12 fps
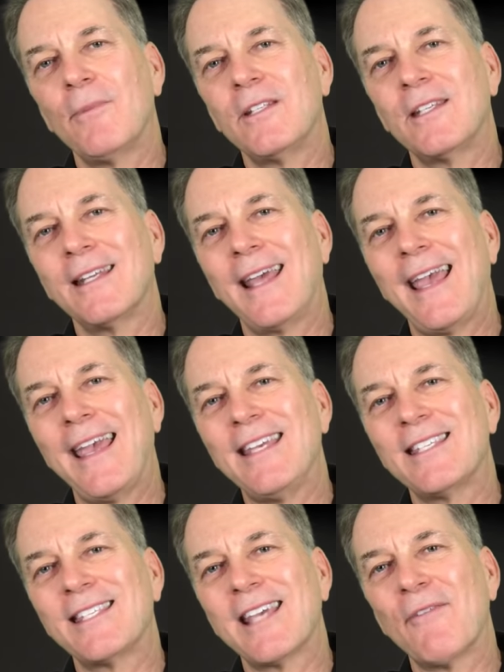it's an A
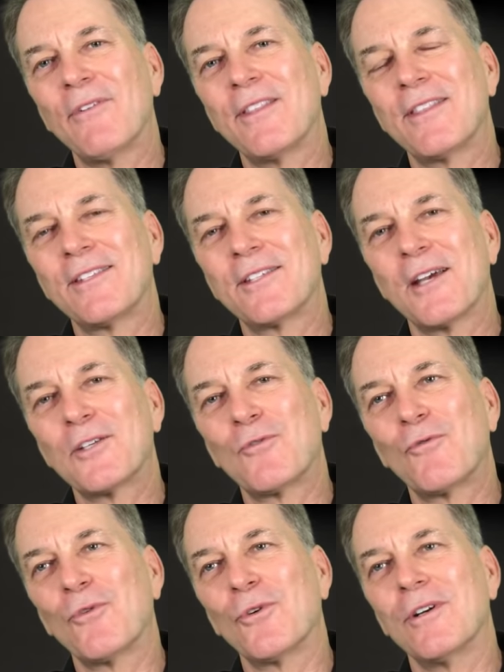seventh
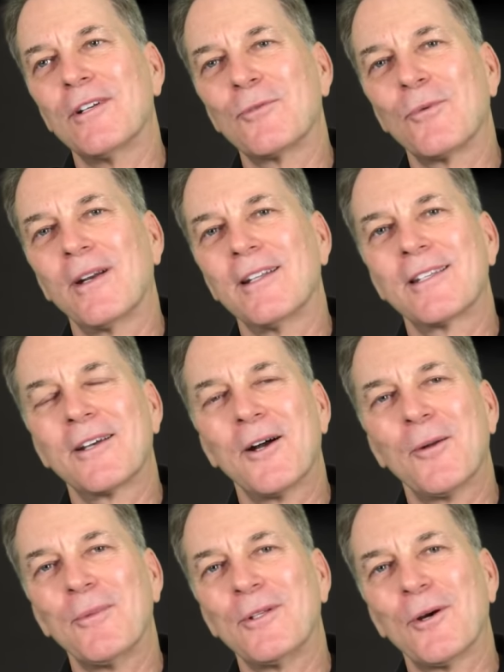sus4 is what it's
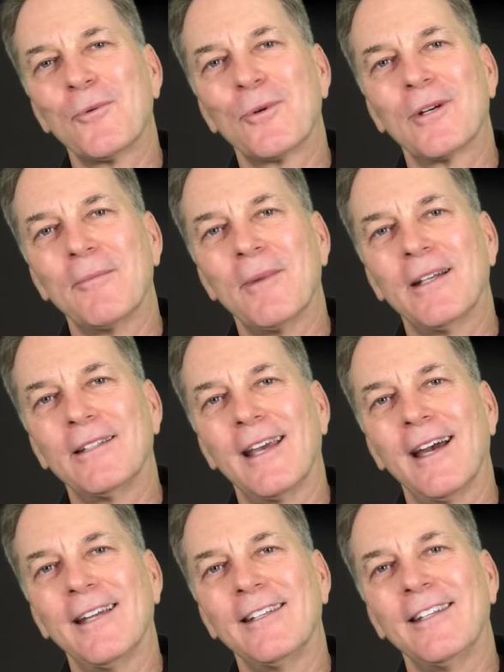called, but don't worry about
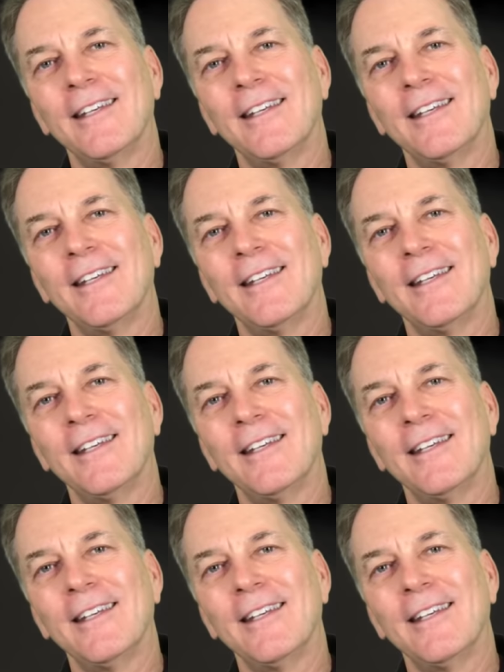that.